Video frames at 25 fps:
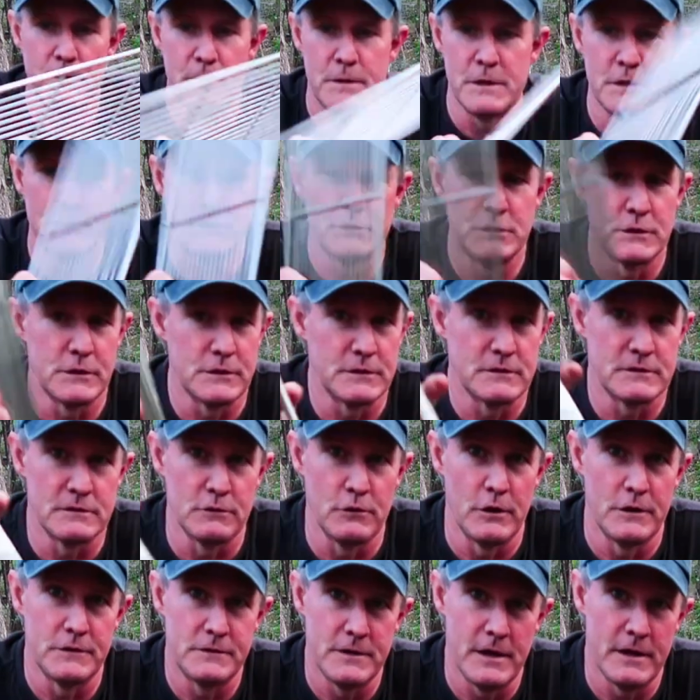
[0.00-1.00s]
This you could
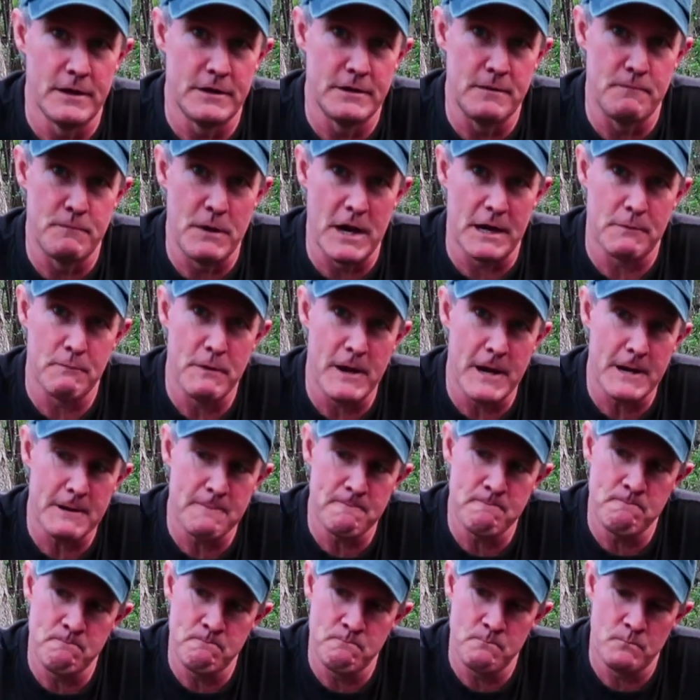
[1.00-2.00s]
slide down in your backpack,
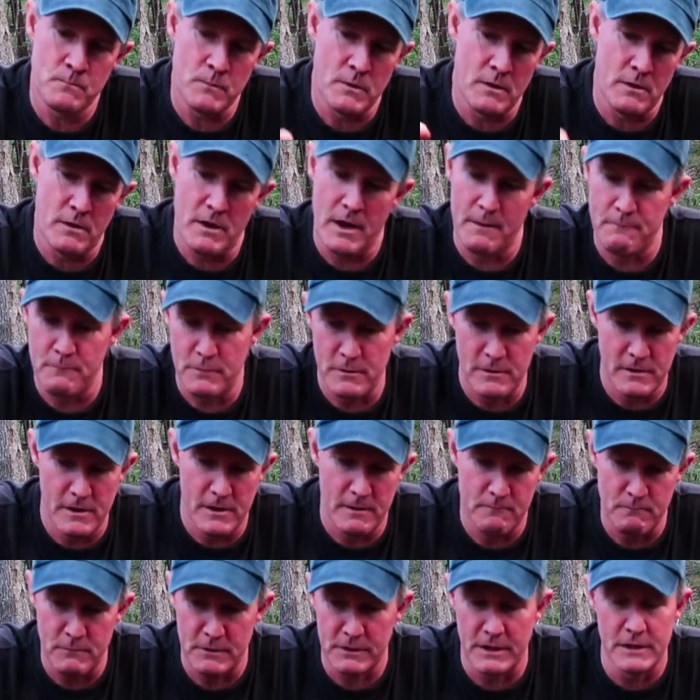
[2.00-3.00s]
up
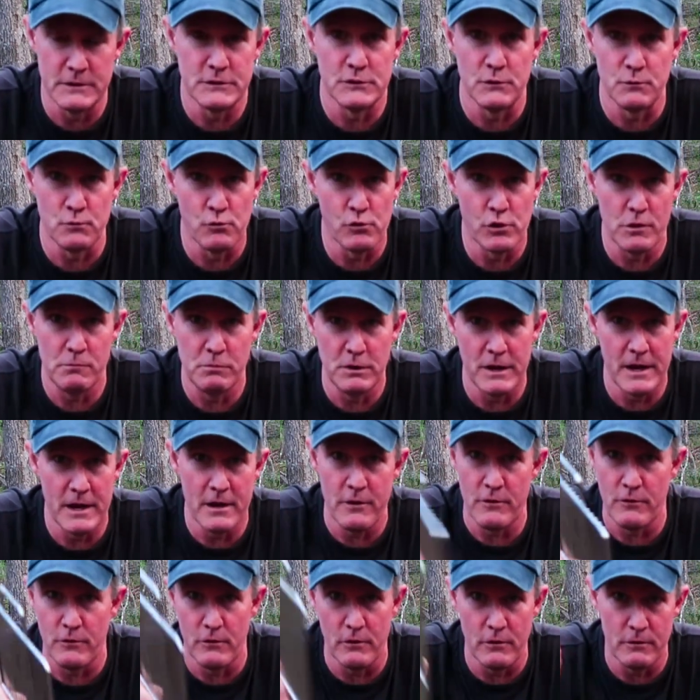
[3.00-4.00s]
against your water
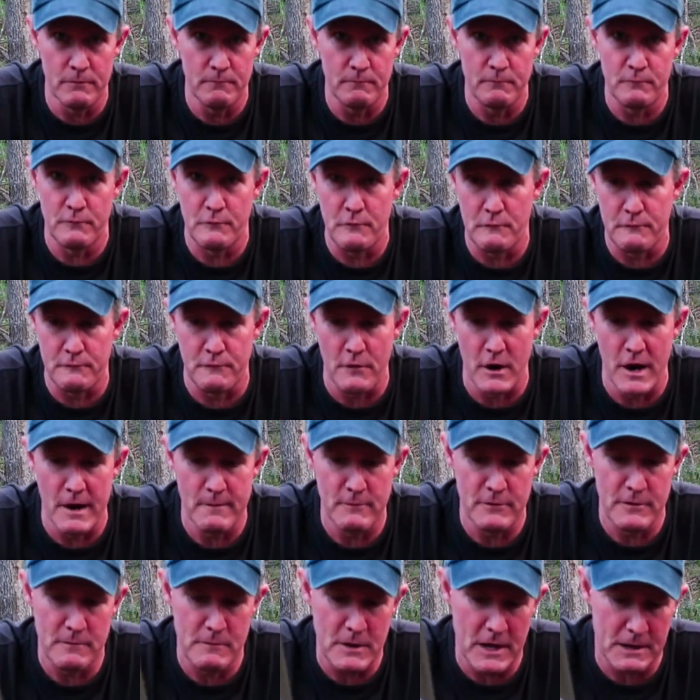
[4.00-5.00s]
bladder or the
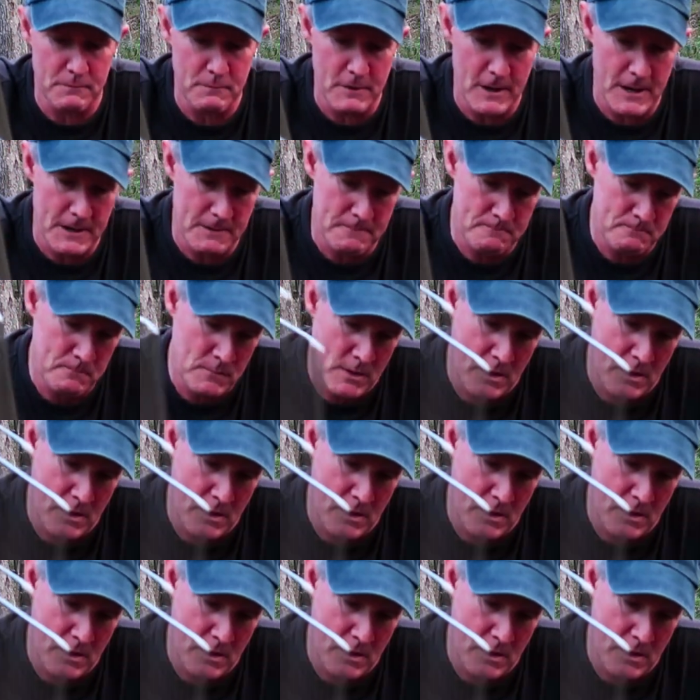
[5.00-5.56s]
frame of your backpack,